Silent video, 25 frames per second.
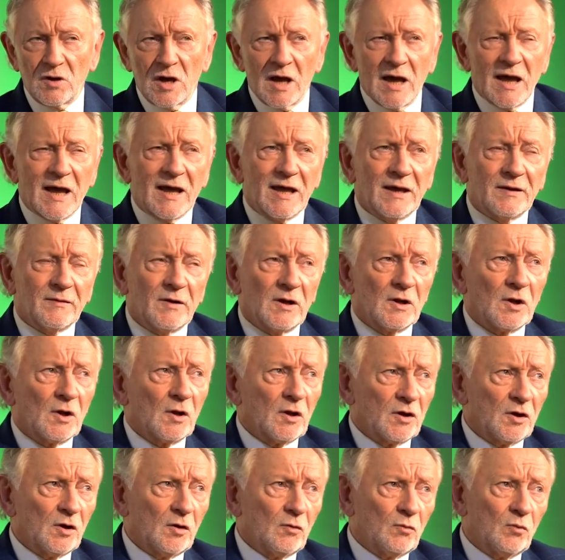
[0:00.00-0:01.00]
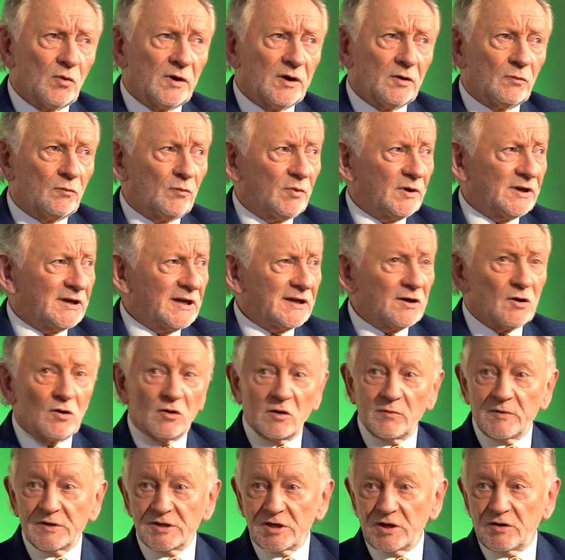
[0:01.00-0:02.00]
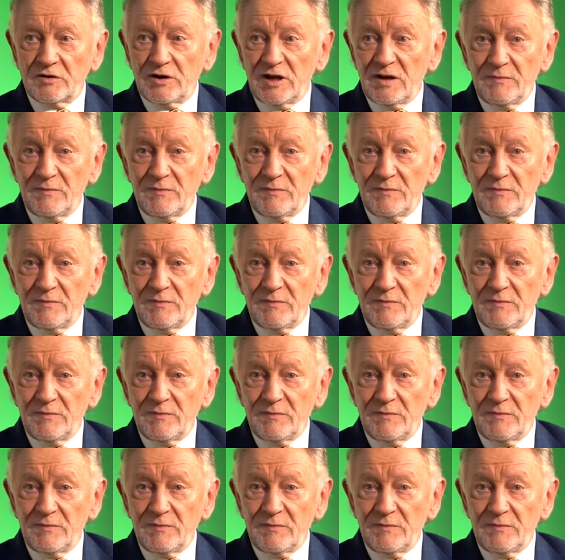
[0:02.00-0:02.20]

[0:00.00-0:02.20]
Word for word: yes. And, you know, we, we didn't always agree.